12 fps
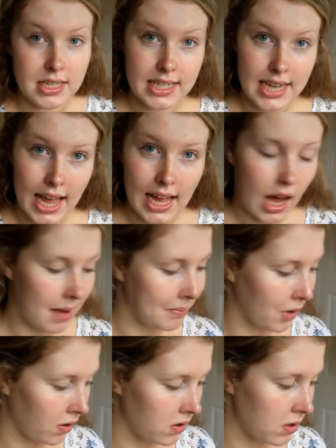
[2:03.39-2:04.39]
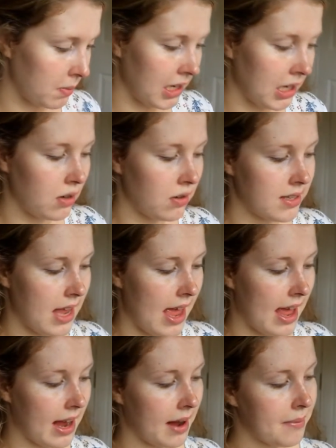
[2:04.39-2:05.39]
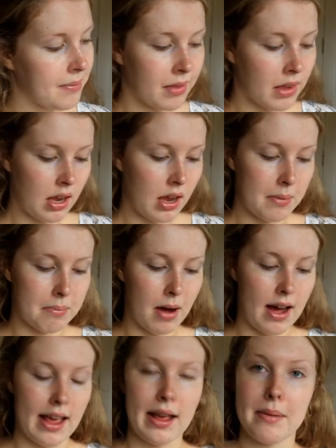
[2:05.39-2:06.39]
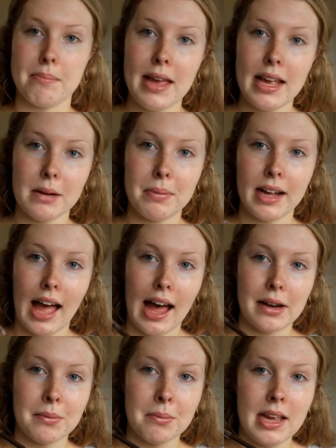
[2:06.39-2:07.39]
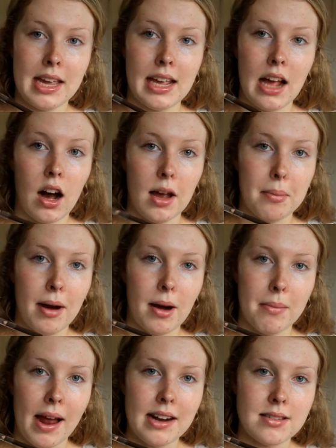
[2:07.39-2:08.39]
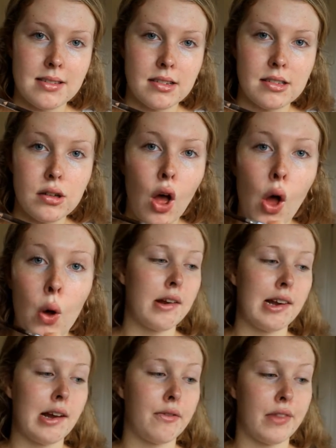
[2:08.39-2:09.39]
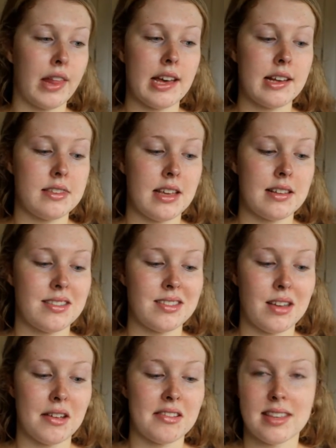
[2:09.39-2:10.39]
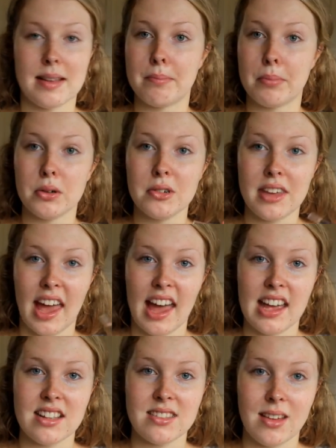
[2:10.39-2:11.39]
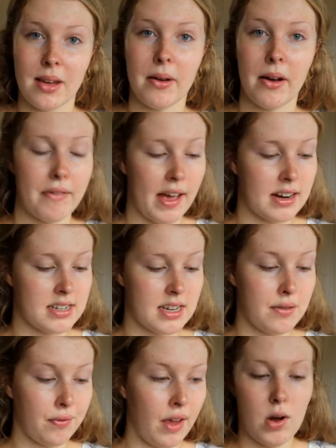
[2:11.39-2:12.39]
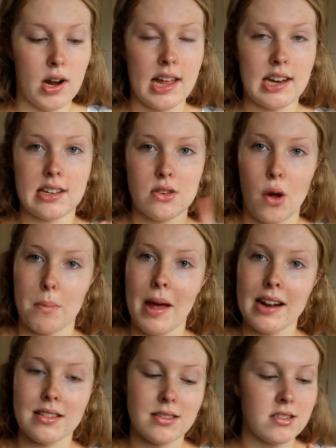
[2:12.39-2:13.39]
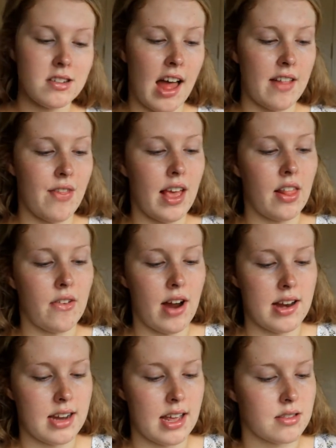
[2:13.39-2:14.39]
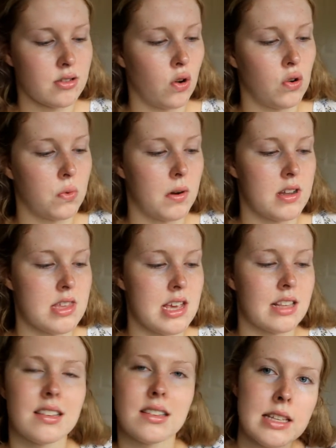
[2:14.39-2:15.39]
Today I'm going to be using my Makeup Academy eyebrow pencil. I love this, it's so simple yet it's so effective. One end it's got a pencil and the other end it's got one of these